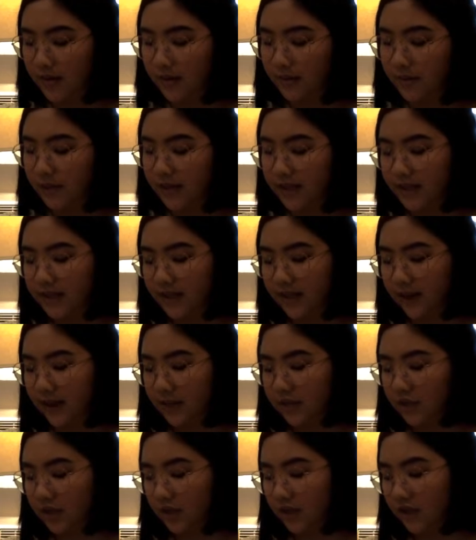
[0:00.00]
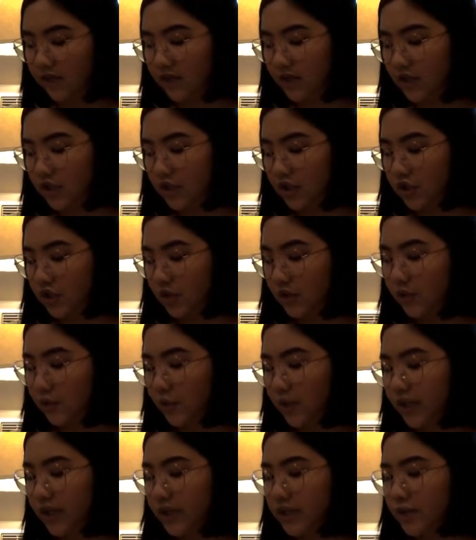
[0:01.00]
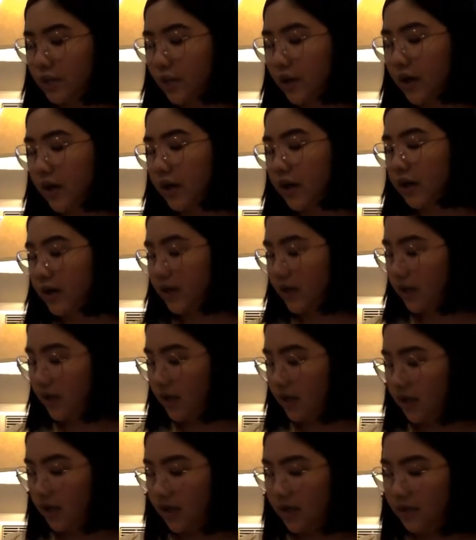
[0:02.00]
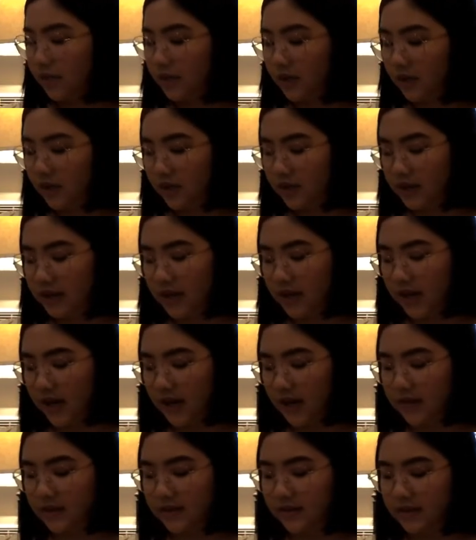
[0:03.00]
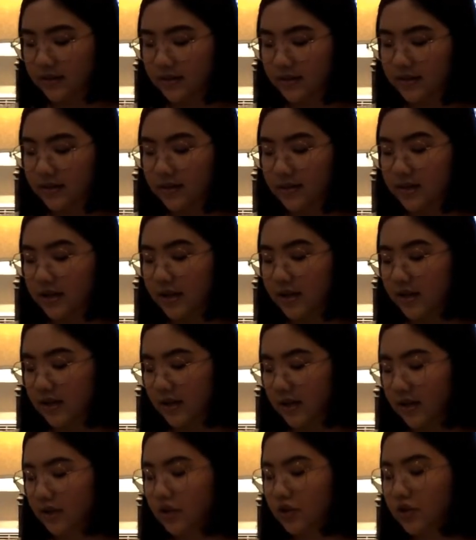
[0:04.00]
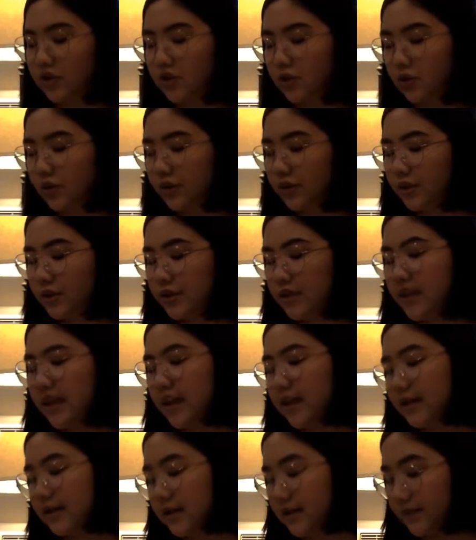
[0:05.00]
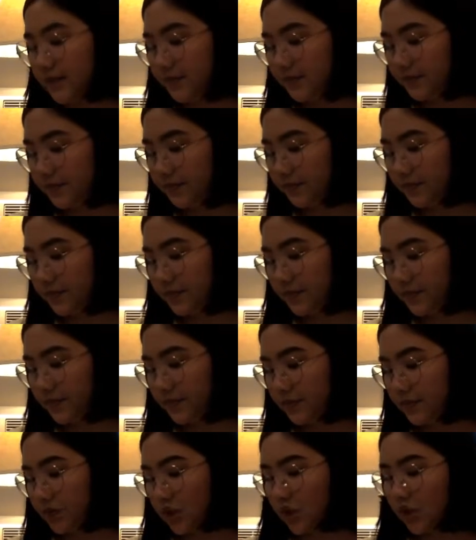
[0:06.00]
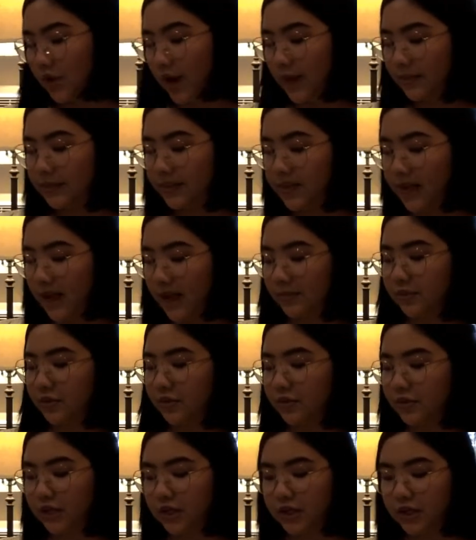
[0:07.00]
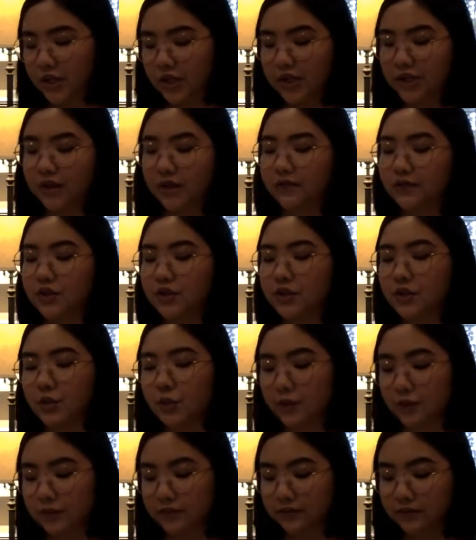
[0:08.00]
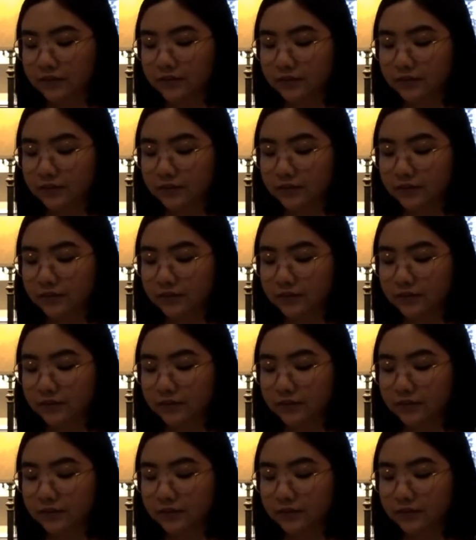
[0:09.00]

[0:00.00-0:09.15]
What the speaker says: By the time she had finished her morning's work, Amelia's hands stung and her shoulders ached. She grabbed an apple and hurried off to school.